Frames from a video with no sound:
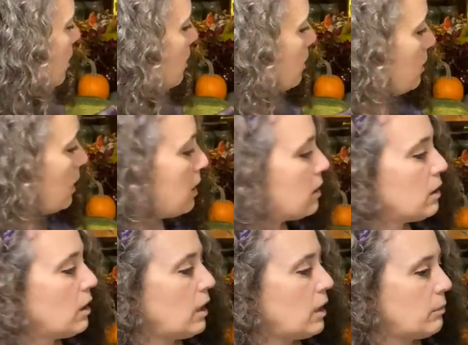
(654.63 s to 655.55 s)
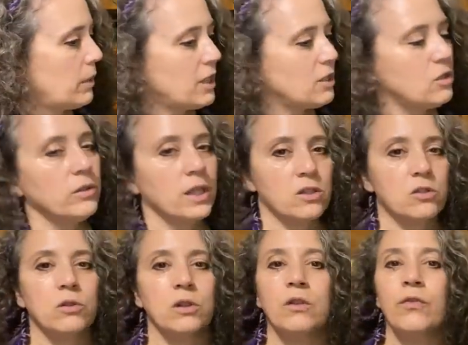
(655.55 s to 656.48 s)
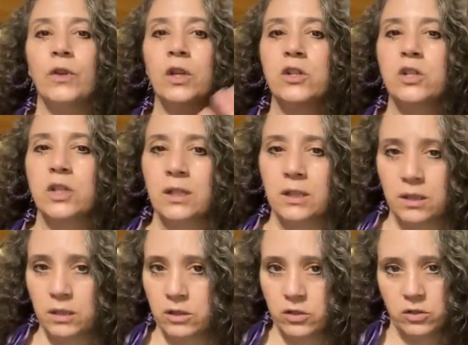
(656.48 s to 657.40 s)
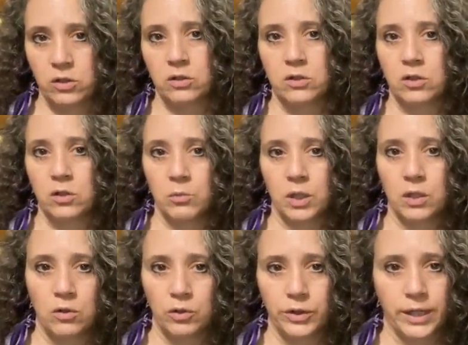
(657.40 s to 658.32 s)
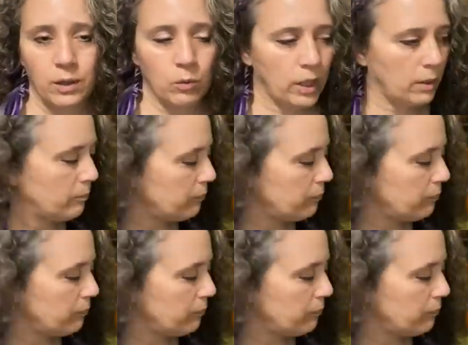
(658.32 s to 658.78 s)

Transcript: Then um, I do like store it in the fridge and, and just consume it cold that way.